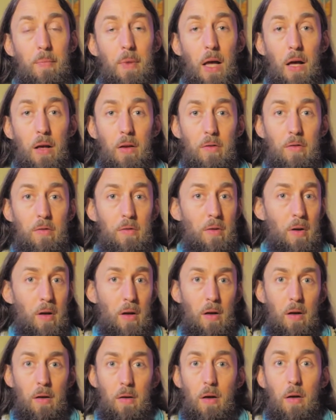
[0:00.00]
as
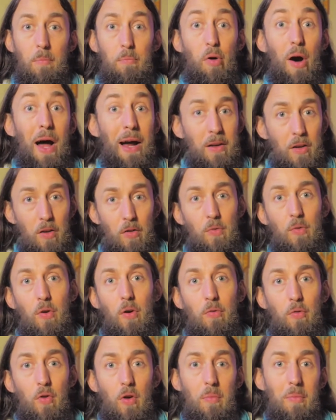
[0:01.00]
a practice for a
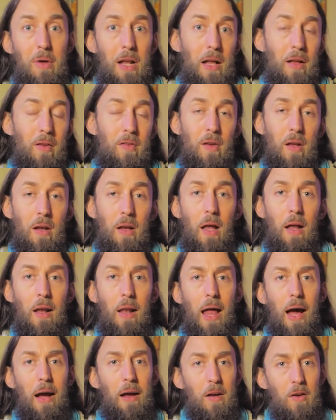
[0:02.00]
few minutes,
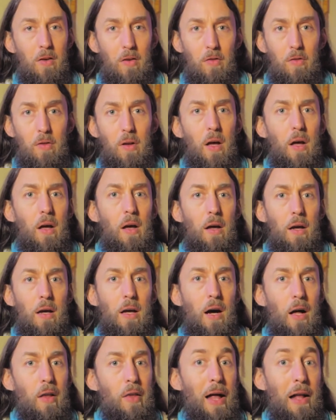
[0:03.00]
and that can just
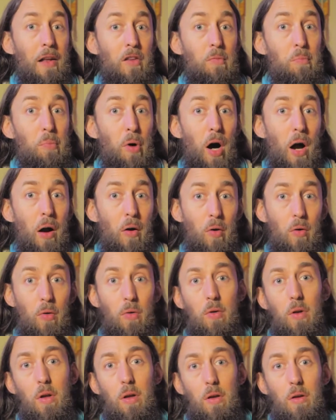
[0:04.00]
cut that spiral.
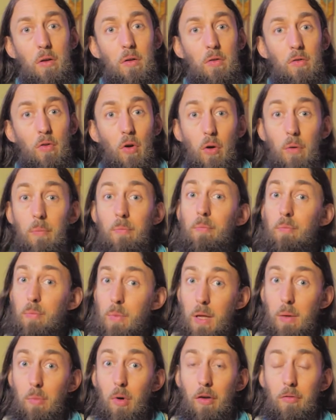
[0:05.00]
So
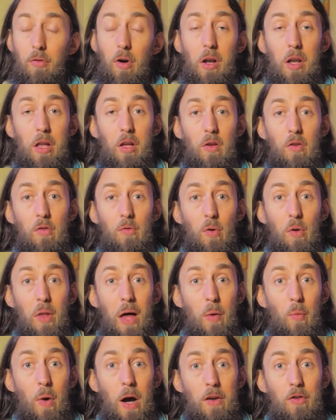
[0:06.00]
you might find it useful
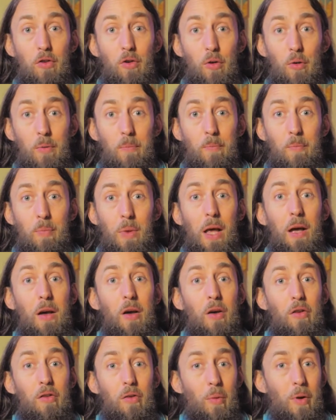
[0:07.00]
that way too.
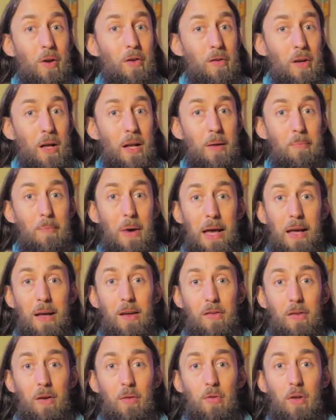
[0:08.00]
So we're just going to make
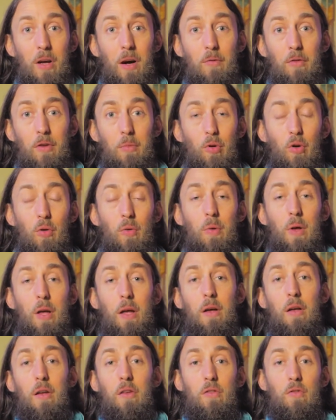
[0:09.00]
ourselves comfortable,
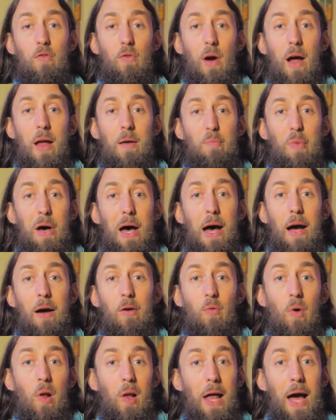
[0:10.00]
straight
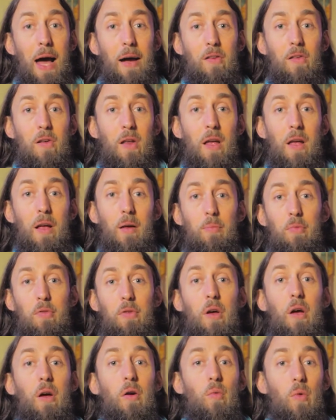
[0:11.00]
back, relaxed
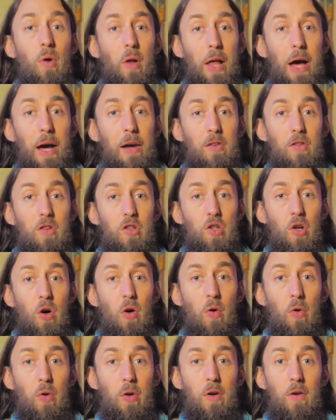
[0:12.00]
hips, relaxed
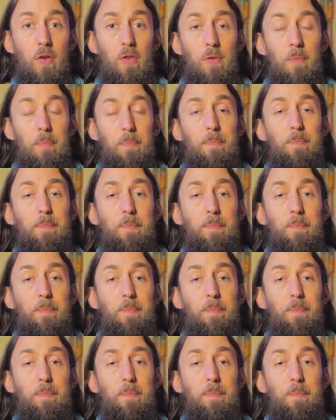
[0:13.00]
shoulders,